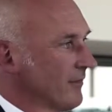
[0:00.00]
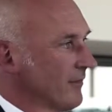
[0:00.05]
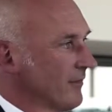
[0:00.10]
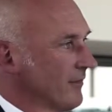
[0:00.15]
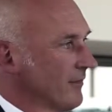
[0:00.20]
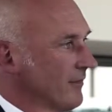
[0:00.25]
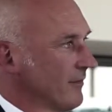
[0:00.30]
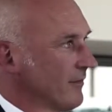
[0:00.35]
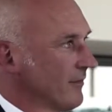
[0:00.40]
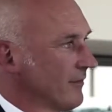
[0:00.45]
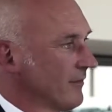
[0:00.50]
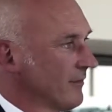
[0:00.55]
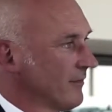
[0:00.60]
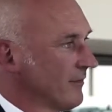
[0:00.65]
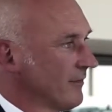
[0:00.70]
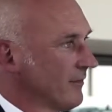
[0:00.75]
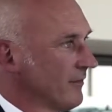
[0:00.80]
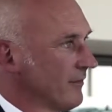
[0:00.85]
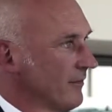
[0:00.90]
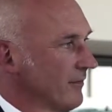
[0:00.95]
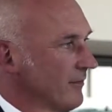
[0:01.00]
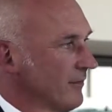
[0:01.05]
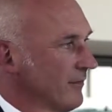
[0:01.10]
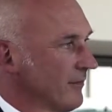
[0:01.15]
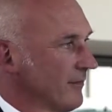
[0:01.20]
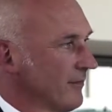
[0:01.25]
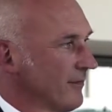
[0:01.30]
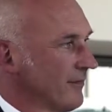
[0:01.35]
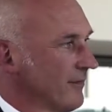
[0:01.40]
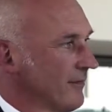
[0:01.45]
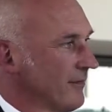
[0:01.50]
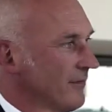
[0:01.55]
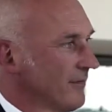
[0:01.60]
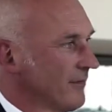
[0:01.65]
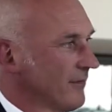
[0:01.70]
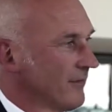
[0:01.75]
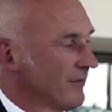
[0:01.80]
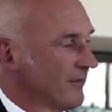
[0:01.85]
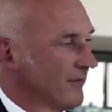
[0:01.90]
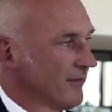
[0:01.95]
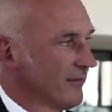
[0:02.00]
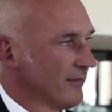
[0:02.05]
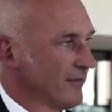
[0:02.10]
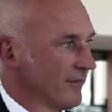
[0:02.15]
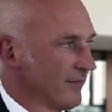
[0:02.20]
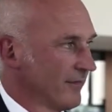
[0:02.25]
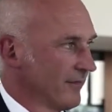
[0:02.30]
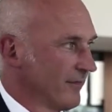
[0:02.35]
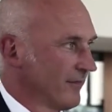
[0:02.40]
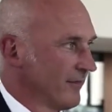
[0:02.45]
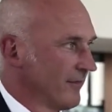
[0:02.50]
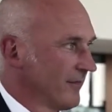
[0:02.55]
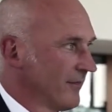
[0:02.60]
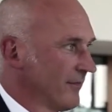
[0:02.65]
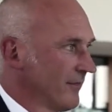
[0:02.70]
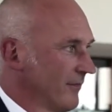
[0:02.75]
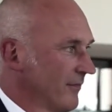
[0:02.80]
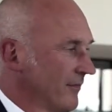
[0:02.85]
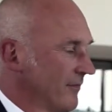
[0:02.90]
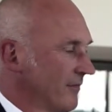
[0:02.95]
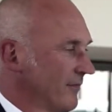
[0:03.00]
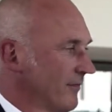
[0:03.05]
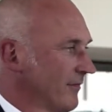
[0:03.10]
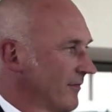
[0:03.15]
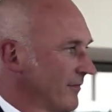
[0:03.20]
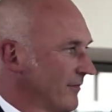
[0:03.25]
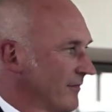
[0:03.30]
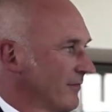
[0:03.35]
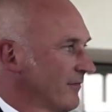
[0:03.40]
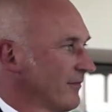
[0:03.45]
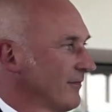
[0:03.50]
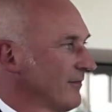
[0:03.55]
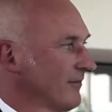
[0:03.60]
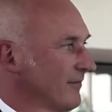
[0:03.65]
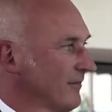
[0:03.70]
(silent)